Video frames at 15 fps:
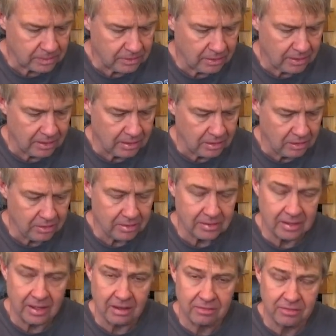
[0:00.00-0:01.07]
uh, look at
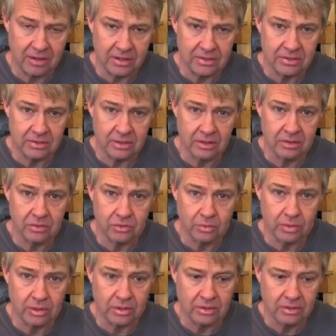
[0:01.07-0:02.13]
the FS of the
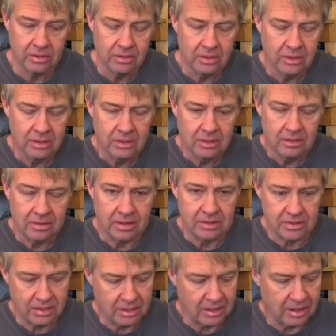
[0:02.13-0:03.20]
tweeter. That'll
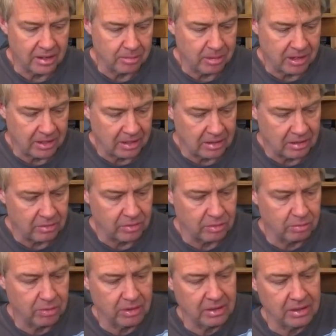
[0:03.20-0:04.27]
tell you a lot about how low it'll
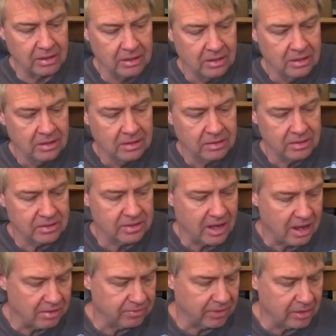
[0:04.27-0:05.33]
play. These
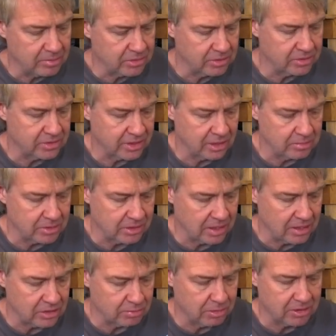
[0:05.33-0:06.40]
diaphragms are the same
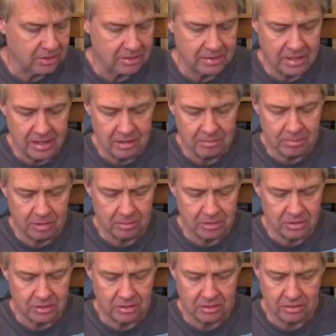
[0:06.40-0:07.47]
size, but the damping
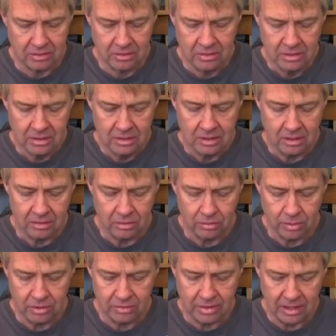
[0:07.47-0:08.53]
material, or the
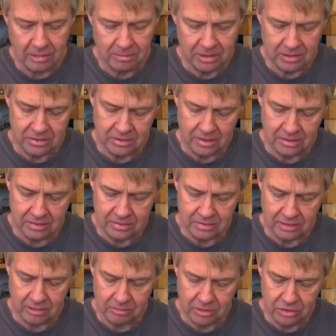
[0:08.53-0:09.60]
rear damping, is not the
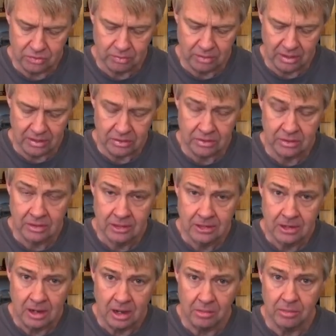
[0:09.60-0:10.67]
same. This one has
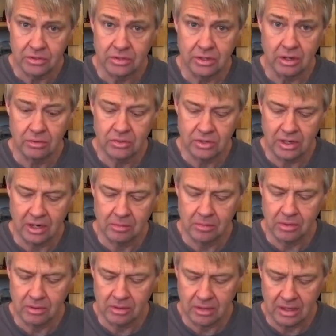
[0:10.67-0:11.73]
almost no
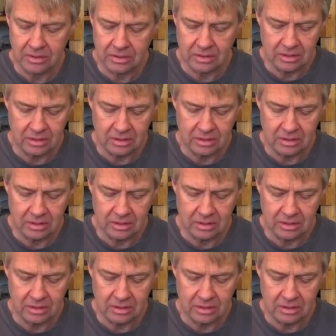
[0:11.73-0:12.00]
chamber, has a